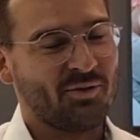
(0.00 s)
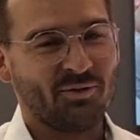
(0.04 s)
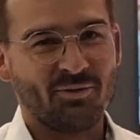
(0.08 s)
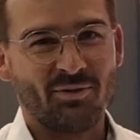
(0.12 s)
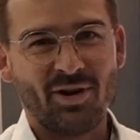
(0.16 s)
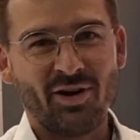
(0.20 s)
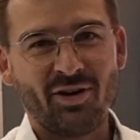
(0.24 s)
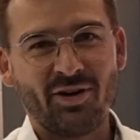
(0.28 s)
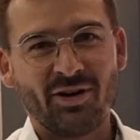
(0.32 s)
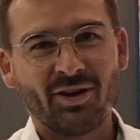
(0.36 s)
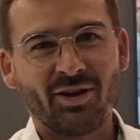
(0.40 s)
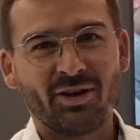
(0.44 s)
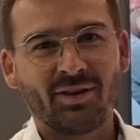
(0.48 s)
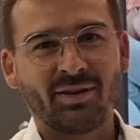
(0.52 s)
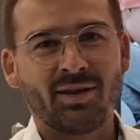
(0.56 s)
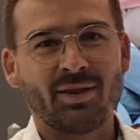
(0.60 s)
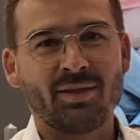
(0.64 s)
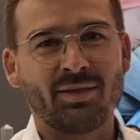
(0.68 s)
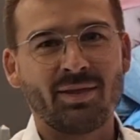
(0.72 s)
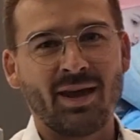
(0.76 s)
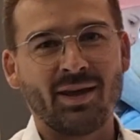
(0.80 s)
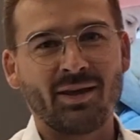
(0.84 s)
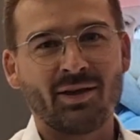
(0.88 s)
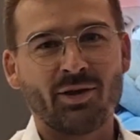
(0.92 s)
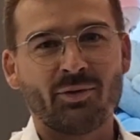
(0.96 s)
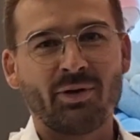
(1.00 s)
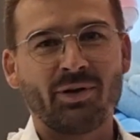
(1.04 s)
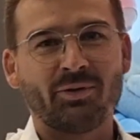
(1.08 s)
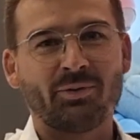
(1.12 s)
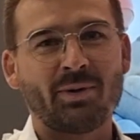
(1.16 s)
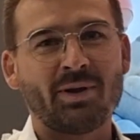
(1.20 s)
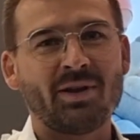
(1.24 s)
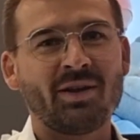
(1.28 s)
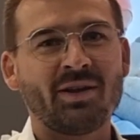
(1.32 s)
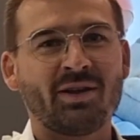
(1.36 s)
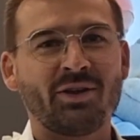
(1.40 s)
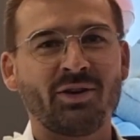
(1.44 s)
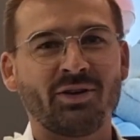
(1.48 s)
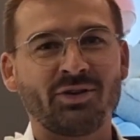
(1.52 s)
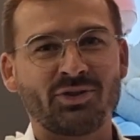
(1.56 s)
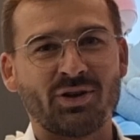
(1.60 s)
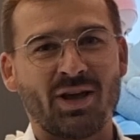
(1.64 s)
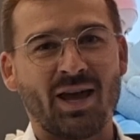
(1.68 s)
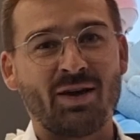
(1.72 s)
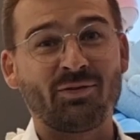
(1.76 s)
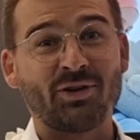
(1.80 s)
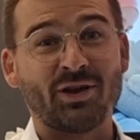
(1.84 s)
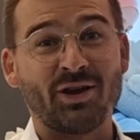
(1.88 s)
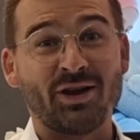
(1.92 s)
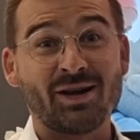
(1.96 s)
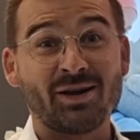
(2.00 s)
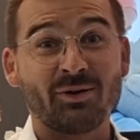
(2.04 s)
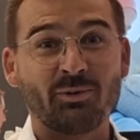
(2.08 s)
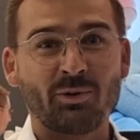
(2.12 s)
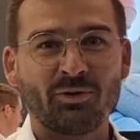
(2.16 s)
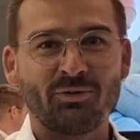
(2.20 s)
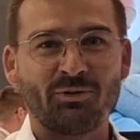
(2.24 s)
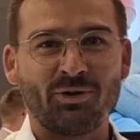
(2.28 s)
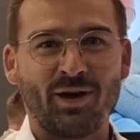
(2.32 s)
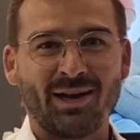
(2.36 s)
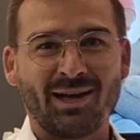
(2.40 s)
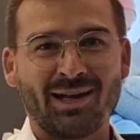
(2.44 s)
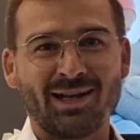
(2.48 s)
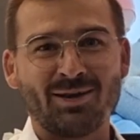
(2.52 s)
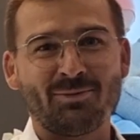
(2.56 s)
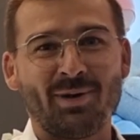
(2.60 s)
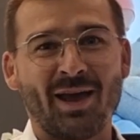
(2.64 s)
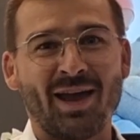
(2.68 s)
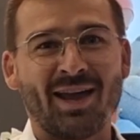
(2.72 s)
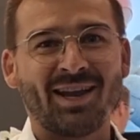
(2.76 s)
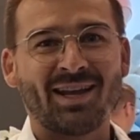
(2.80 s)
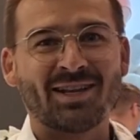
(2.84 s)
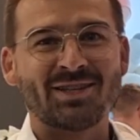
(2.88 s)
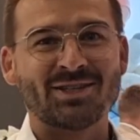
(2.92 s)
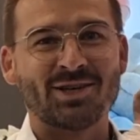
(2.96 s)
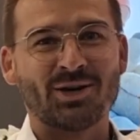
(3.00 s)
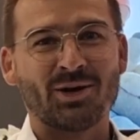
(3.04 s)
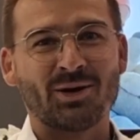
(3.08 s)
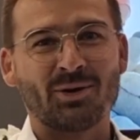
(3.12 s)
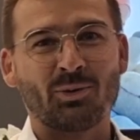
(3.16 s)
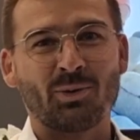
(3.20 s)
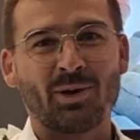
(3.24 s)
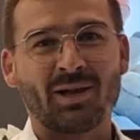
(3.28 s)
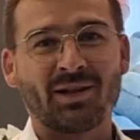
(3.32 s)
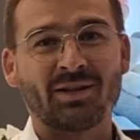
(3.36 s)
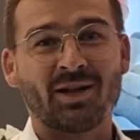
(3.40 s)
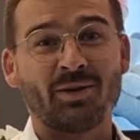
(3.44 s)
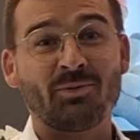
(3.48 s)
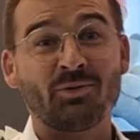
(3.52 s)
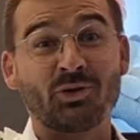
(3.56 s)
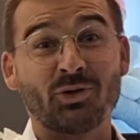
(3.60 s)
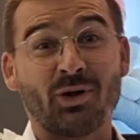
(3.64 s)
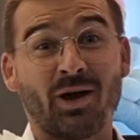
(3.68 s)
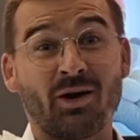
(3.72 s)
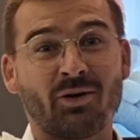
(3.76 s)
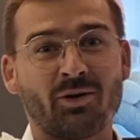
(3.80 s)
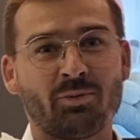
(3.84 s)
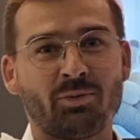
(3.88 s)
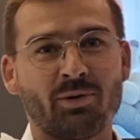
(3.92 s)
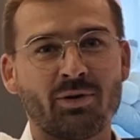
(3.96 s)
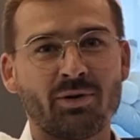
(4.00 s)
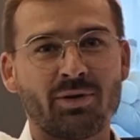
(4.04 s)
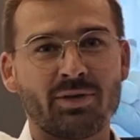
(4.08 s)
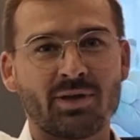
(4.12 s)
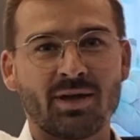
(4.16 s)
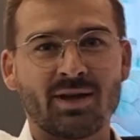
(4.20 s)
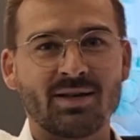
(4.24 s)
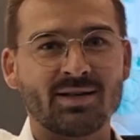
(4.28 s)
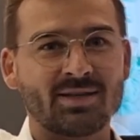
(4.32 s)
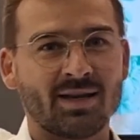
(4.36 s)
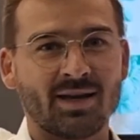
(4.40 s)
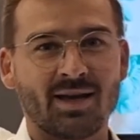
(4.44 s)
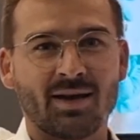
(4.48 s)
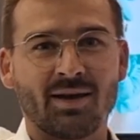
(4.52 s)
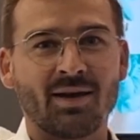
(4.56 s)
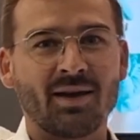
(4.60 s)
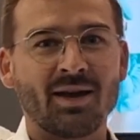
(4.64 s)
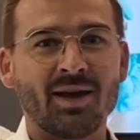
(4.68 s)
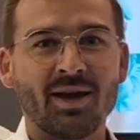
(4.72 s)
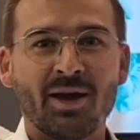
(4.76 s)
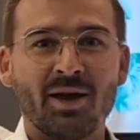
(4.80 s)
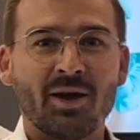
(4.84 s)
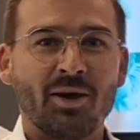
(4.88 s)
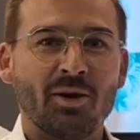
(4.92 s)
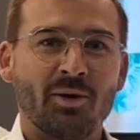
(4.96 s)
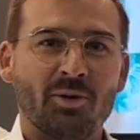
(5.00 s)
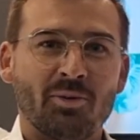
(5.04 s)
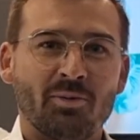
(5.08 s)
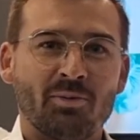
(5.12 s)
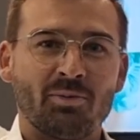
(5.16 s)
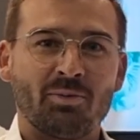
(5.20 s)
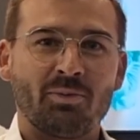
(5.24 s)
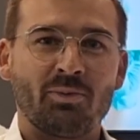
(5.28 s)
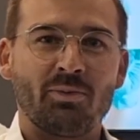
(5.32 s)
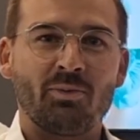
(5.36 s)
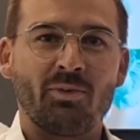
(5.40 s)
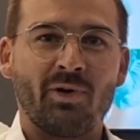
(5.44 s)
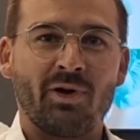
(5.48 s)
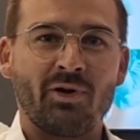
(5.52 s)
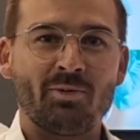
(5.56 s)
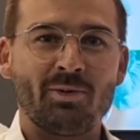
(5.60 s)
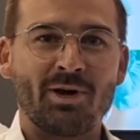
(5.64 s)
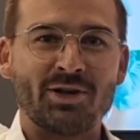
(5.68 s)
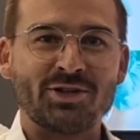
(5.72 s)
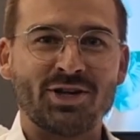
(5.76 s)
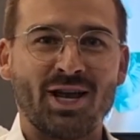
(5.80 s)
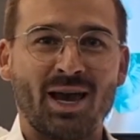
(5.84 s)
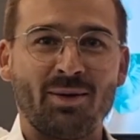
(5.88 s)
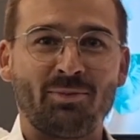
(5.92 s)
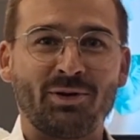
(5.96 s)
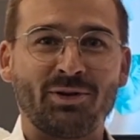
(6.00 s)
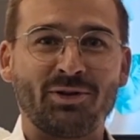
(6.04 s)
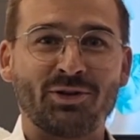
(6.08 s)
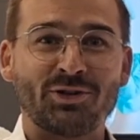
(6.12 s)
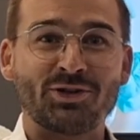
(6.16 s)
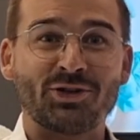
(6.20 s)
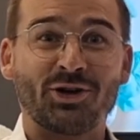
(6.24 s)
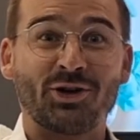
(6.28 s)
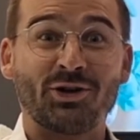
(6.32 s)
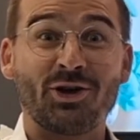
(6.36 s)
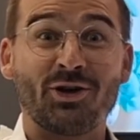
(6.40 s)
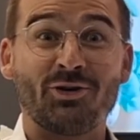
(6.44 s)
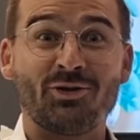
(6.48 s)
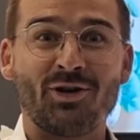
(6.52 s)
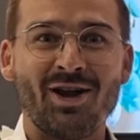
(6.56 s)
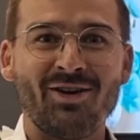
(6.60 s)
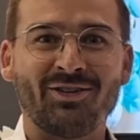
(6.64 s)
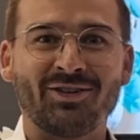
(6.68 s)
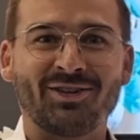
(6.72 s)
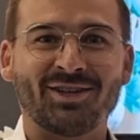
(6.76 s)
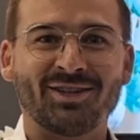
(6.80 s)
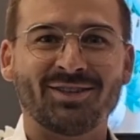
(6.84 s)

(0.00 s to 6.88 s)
Very good, thank you, Jeevan. Good to have you here. We finally made it, so welcome to our booth, and very much happy to show you around.